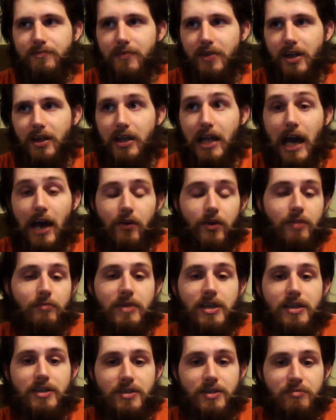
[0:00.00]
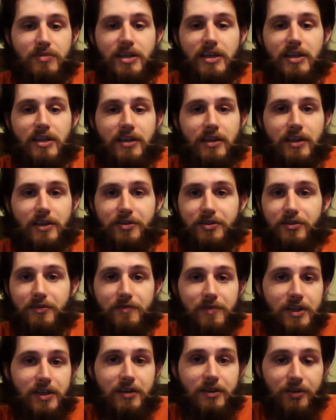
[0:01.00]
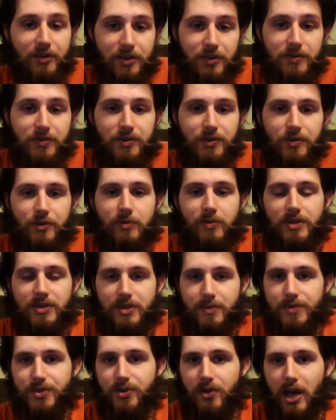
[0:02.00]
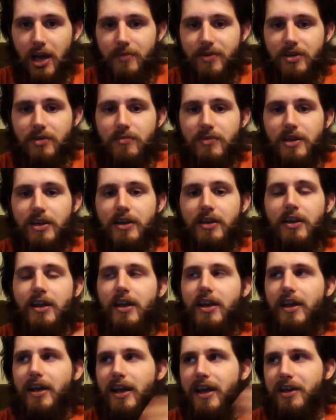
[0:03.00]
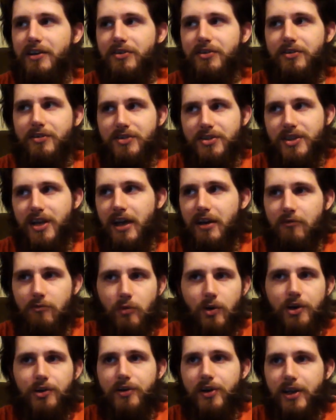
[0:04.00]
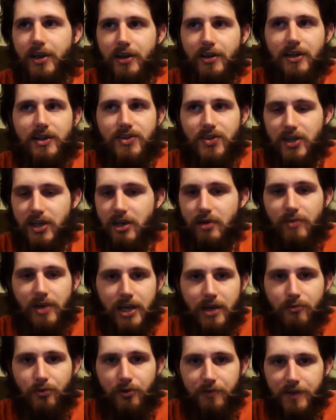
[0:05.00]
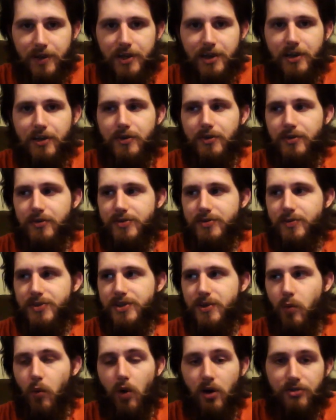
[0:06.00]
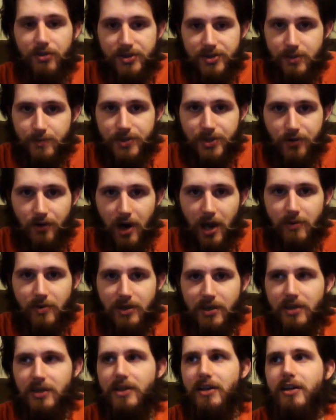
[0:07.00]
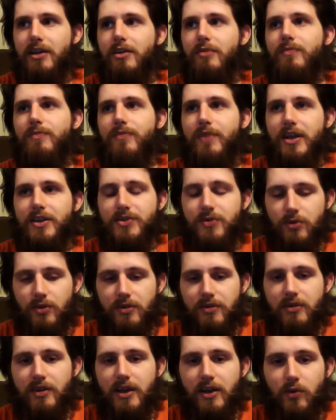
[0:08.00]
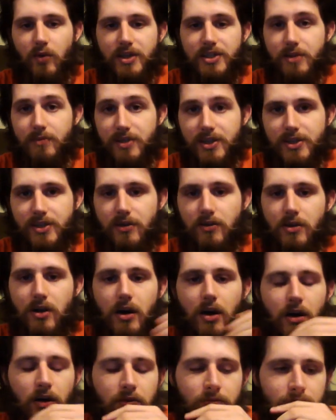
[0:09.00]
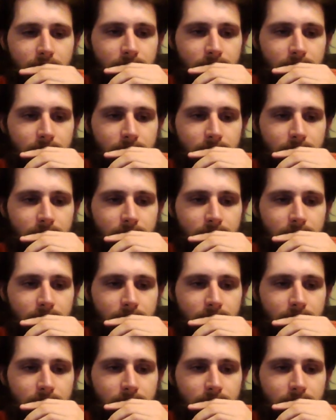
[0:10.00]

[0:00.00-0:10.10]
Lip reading: allowing me to be in your feed on YouTube and subscribing to me, and you're just kind of wondering, is he going to make more videos? Was it worth it subscribing to him? That sort of thing. Why has it been so long?